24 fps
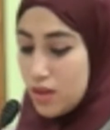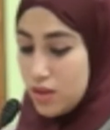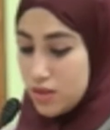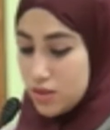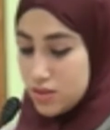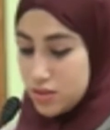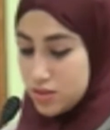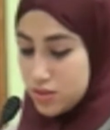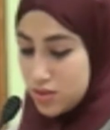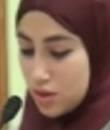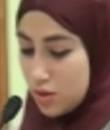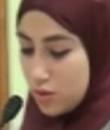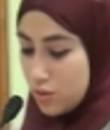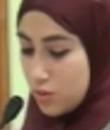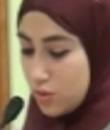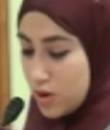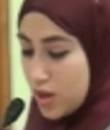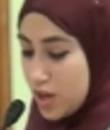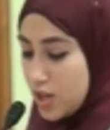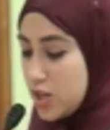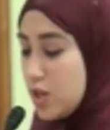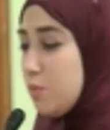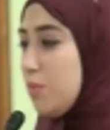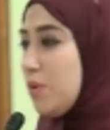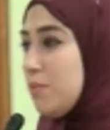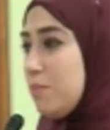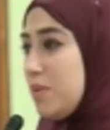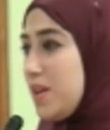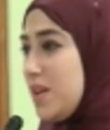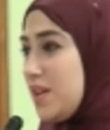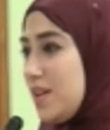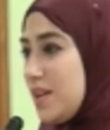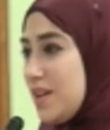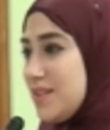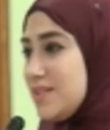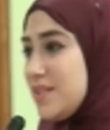So human
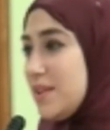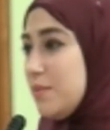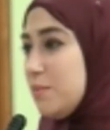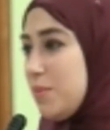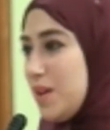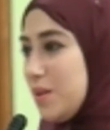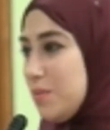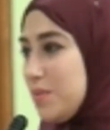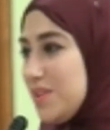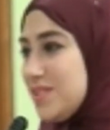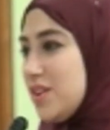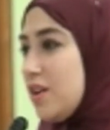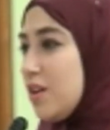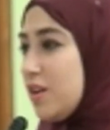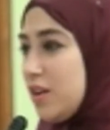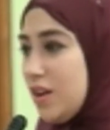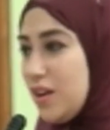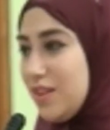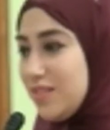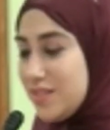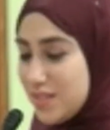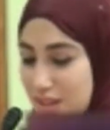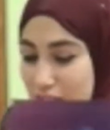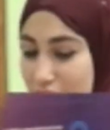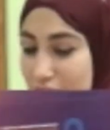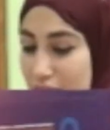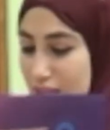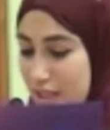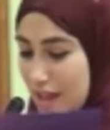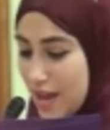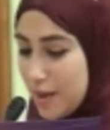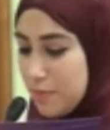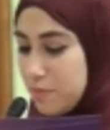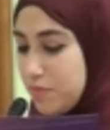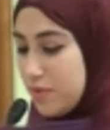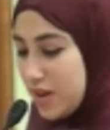beings and babies are not
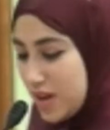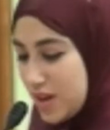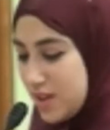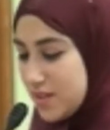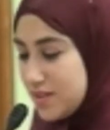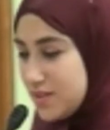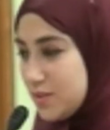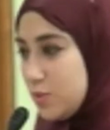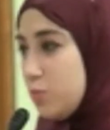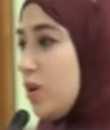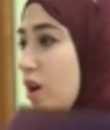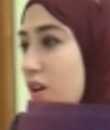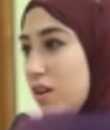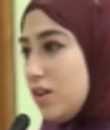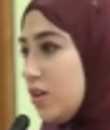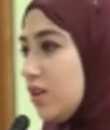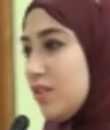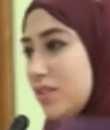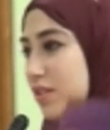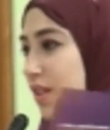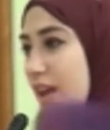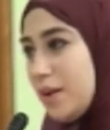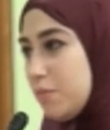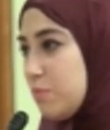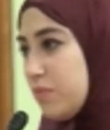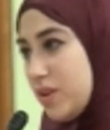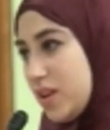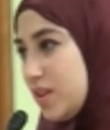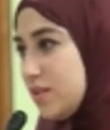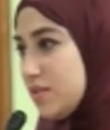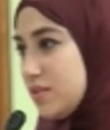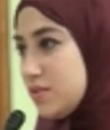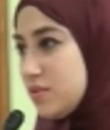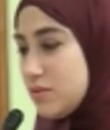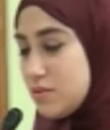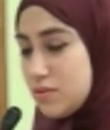lab rats. We are not lab
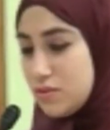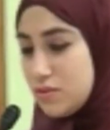rats.